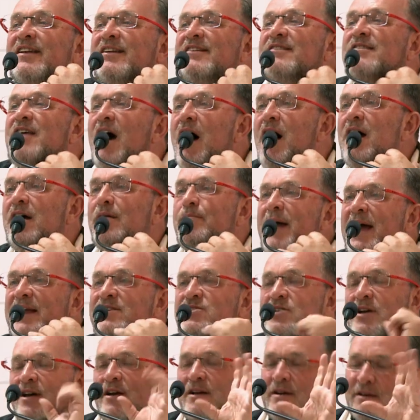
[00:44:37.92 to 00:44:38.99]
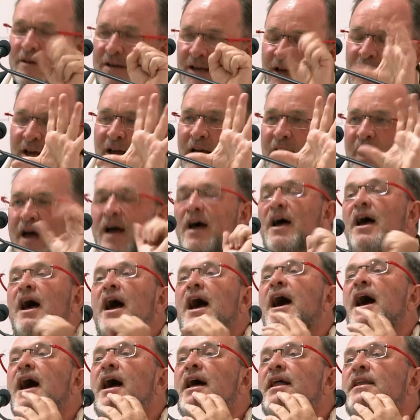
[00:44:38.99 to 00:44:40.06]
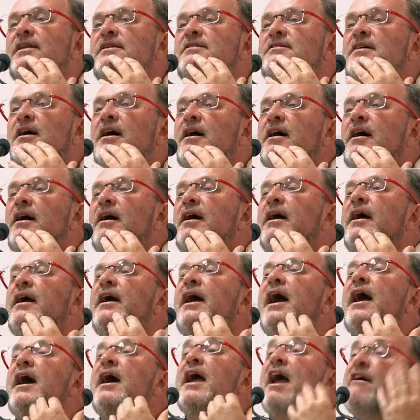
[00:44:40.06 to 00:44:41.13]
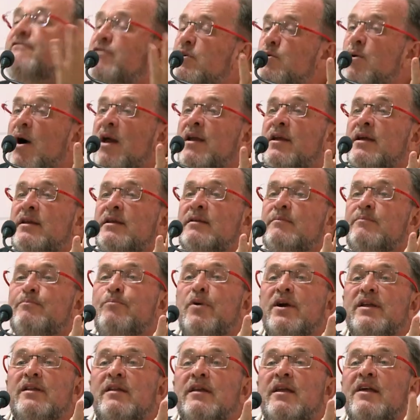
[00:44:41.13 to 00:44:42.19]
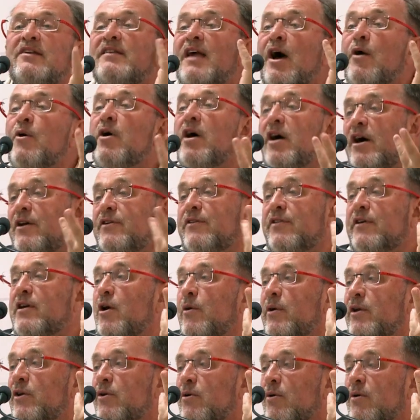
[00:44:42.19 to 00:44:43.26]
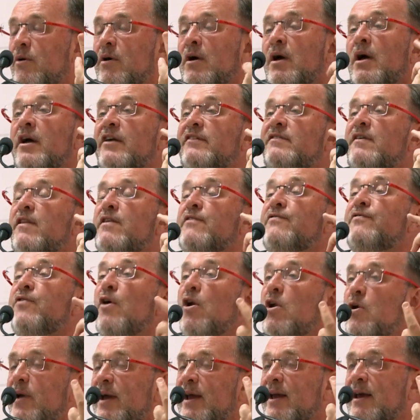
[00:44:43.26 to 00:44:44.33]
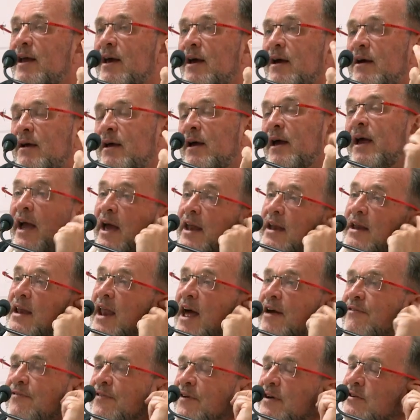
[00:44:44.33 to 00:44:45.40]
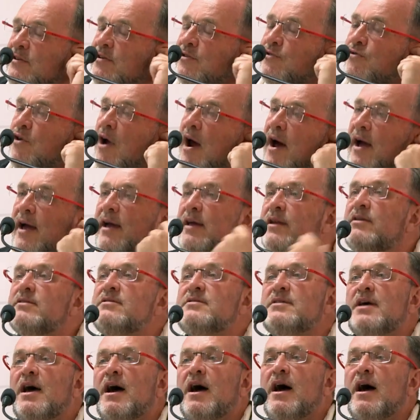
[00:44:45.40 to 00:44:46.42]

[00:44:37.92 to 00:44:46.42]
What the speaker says: its dark magic. And everyone in Britain has now heard of the Koh-i-Noor. So the following year, In an effort to try and